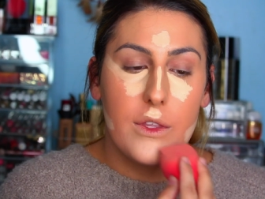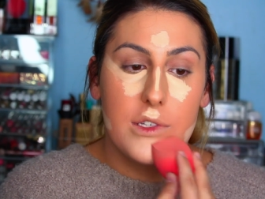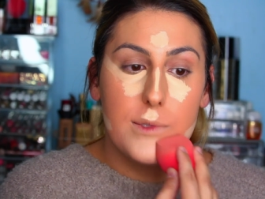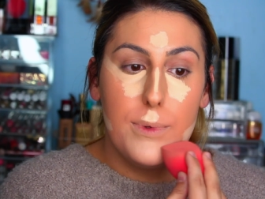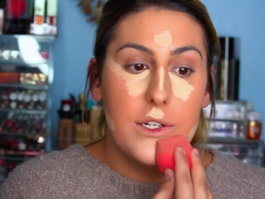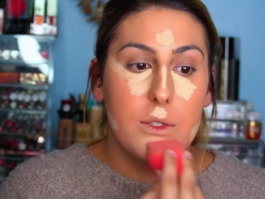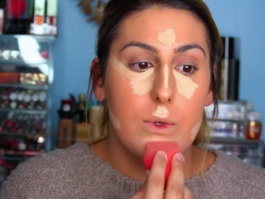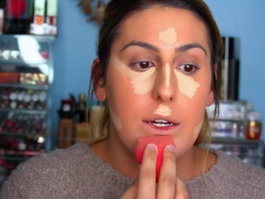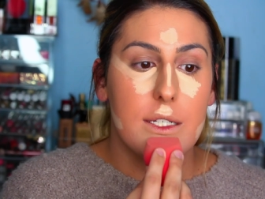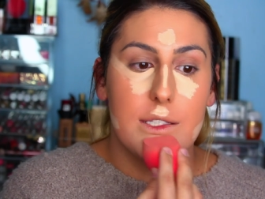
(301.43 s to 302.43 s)
sponge
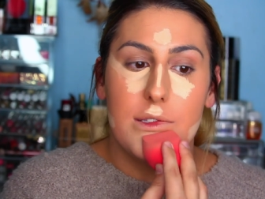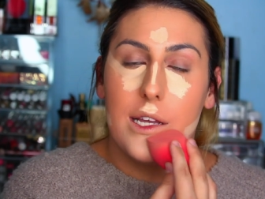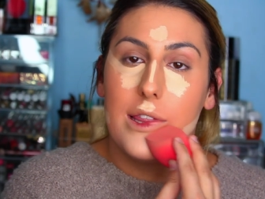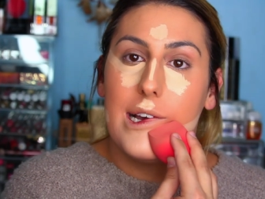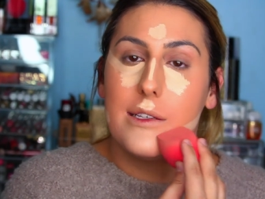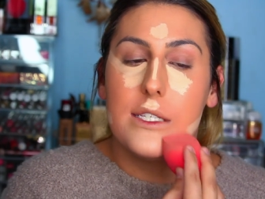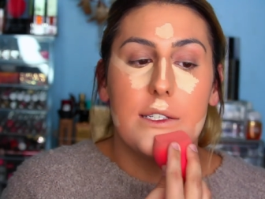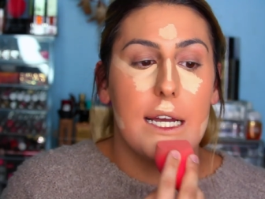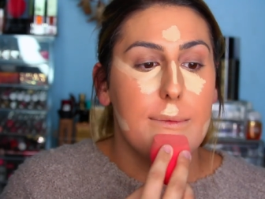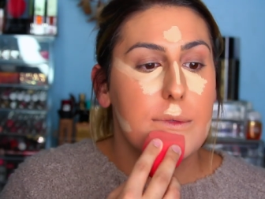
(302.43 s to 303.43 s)
works ten
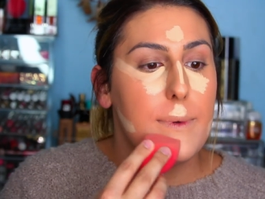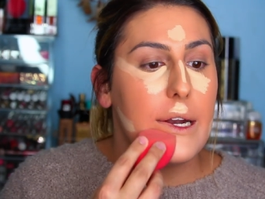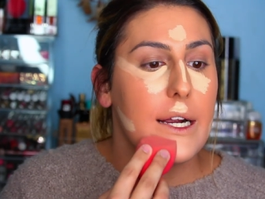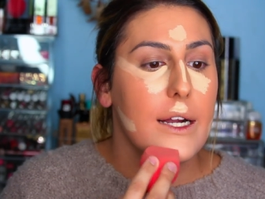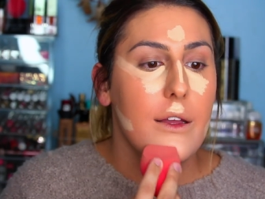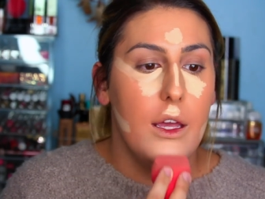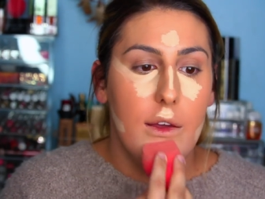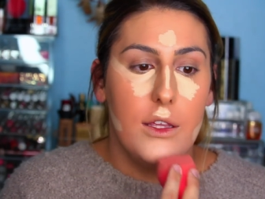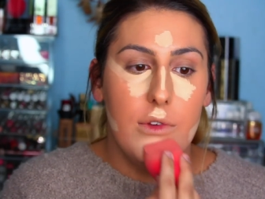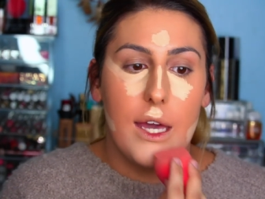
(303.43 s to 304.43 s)
thousand times better.
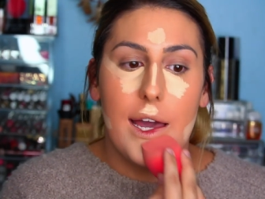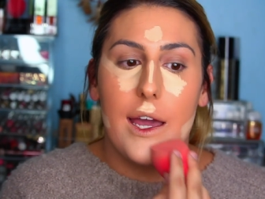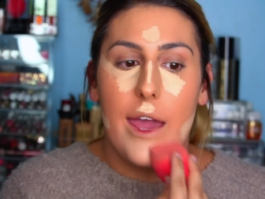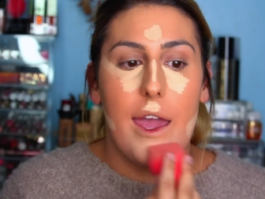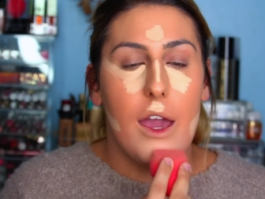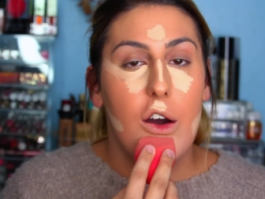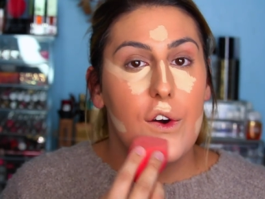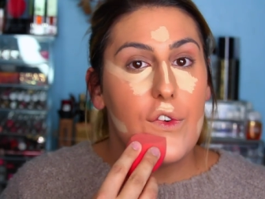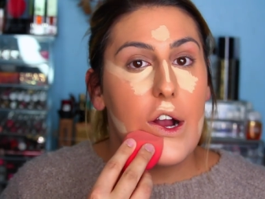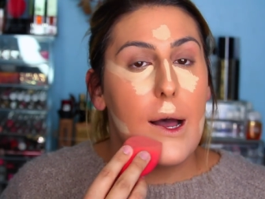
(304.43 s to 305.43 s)
You get a
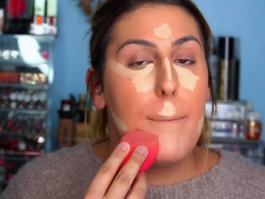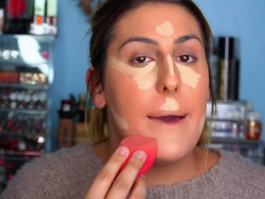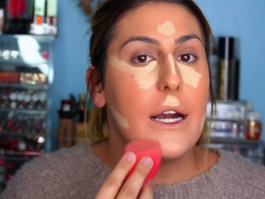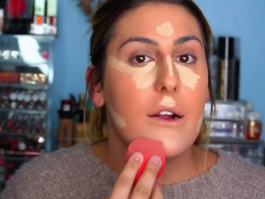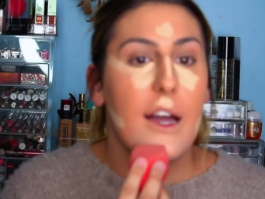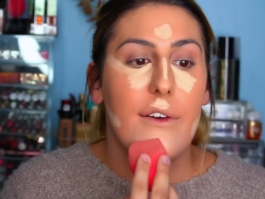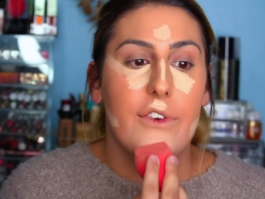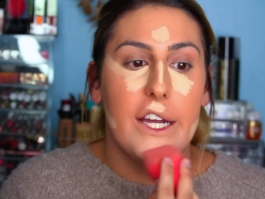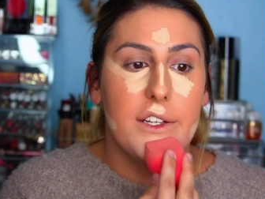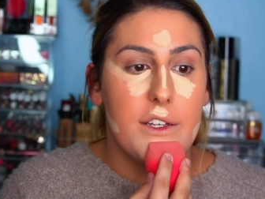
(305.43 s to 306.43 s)
overall better
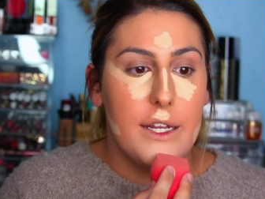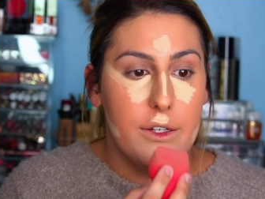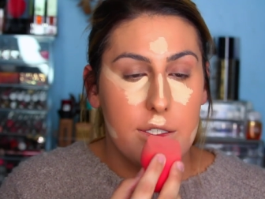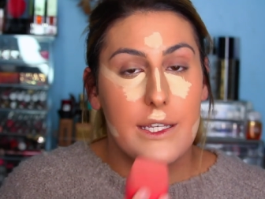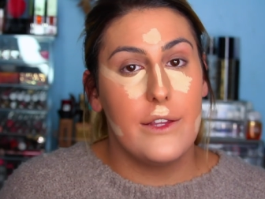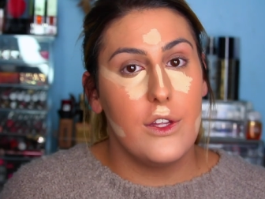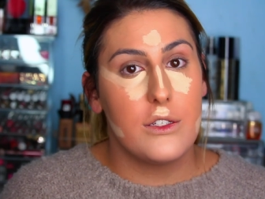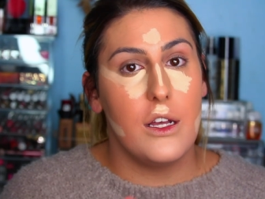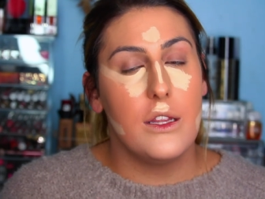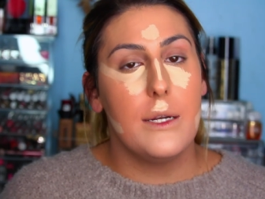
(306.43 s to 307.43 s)
coverage and your skin
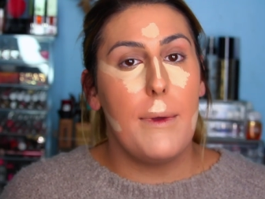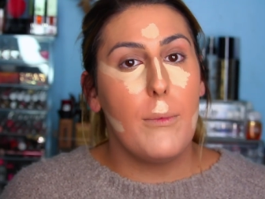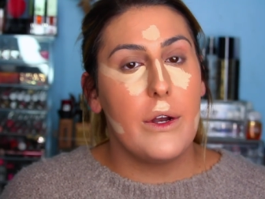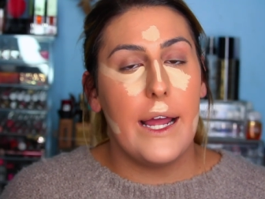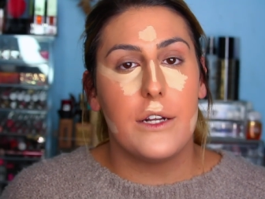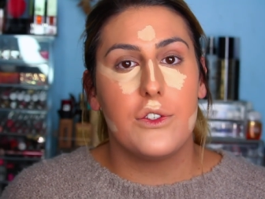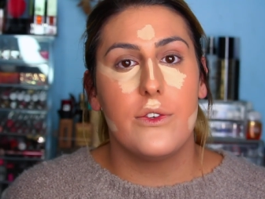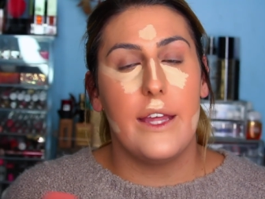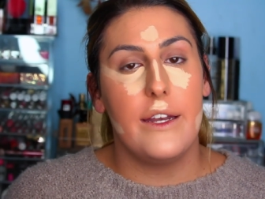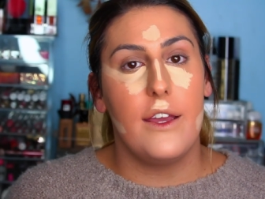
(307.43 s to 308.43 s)
looks a little bit more
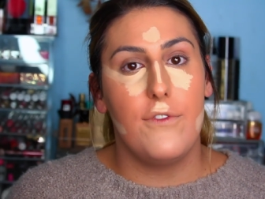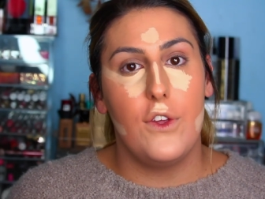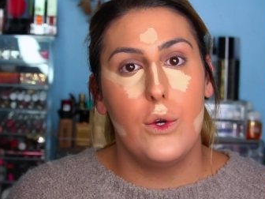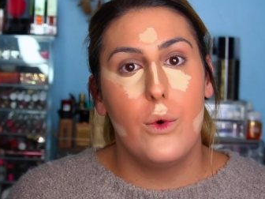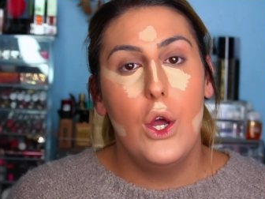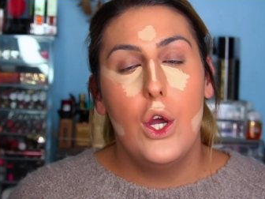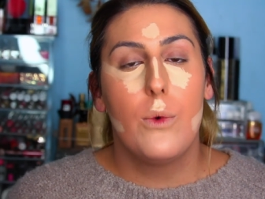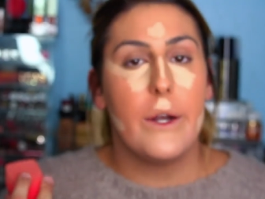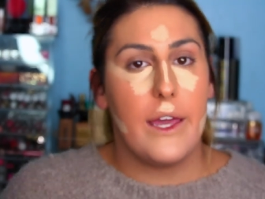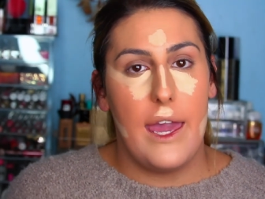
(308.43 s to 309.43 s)
natural than if you
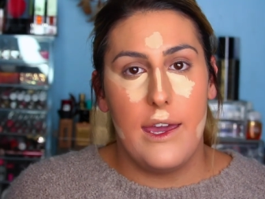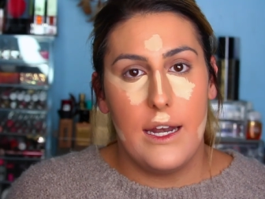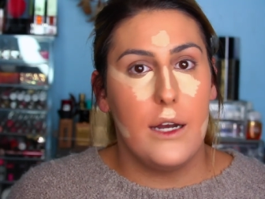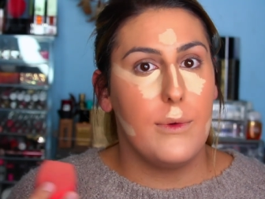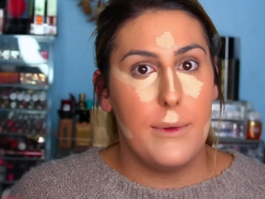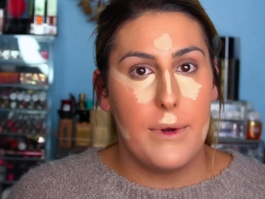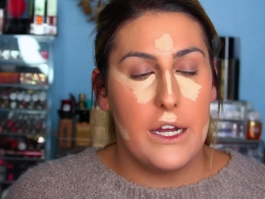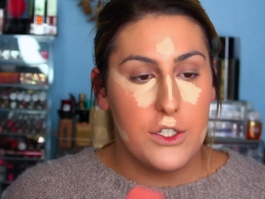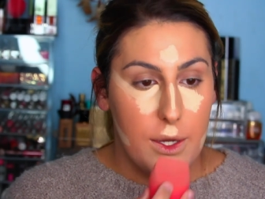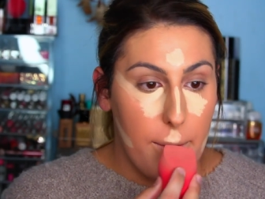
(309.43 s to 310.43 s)
were to cake it on with a
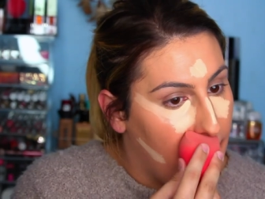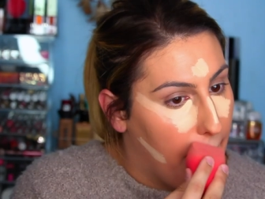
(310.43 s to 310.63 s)
brush.